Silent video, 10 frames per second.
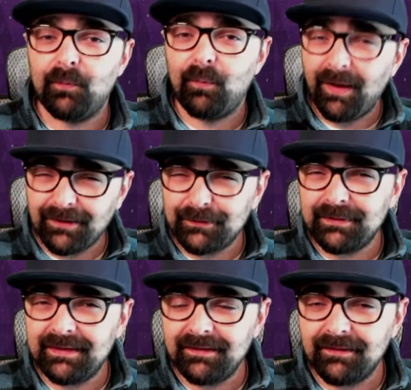while you're
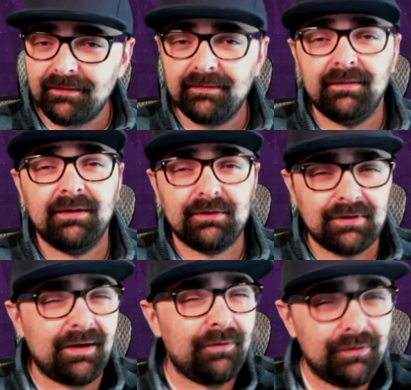here,
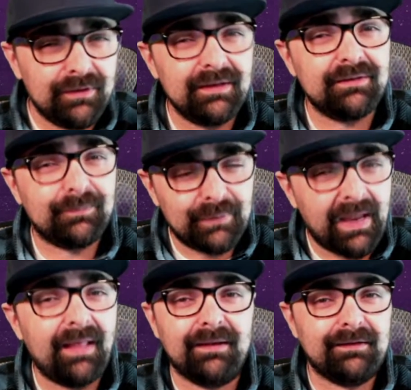check out this
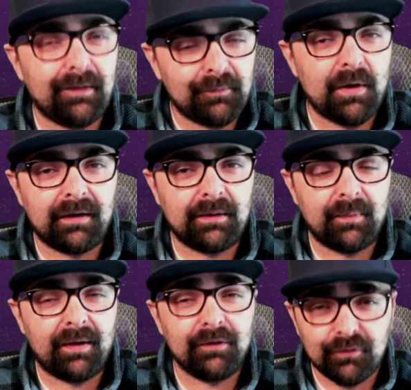playlist that I'm talking
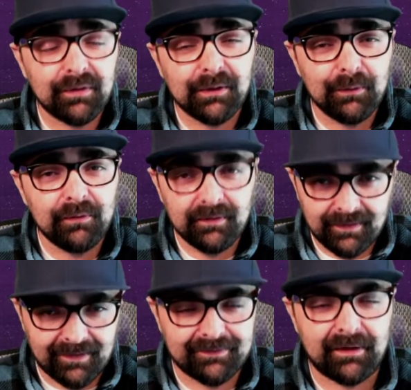about. It's really cool,
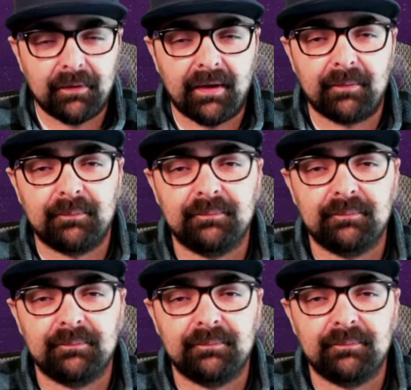and I'll see you there.